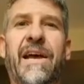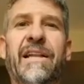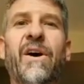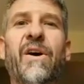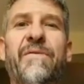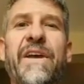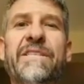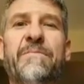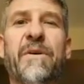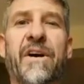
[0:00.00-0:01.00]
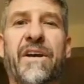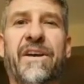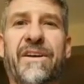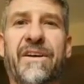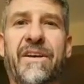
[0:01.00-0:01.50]
Hello, Facebook.
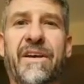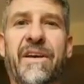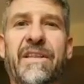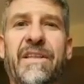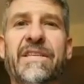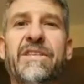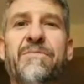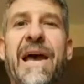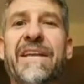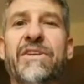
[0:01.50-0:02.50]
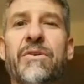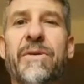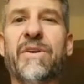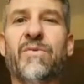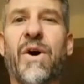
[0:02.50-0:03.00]
This is Matt
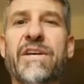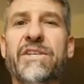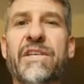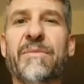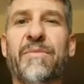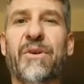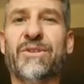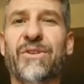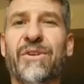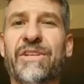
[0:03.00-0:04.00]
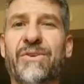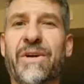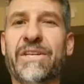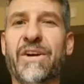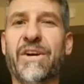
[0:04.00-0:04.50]
Dubin, Washington personal
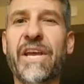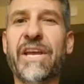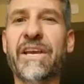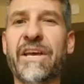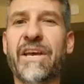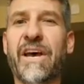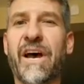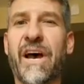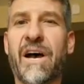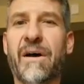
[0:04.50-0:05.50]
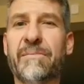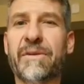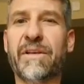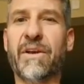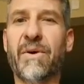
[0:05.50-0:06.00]
injury attorney,
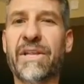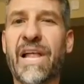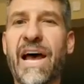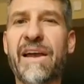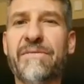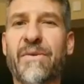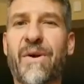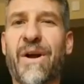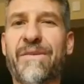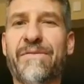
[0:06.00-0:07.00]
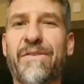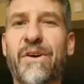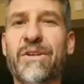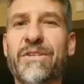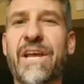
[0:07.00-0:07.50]
going live for our
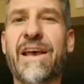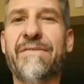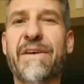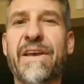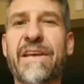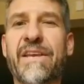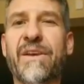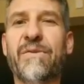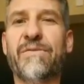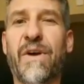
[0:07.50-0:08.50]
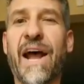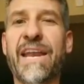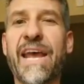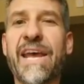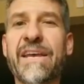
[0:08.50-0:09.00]
first FAQ
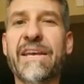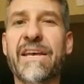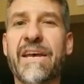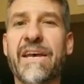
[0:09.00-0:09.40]
Friday.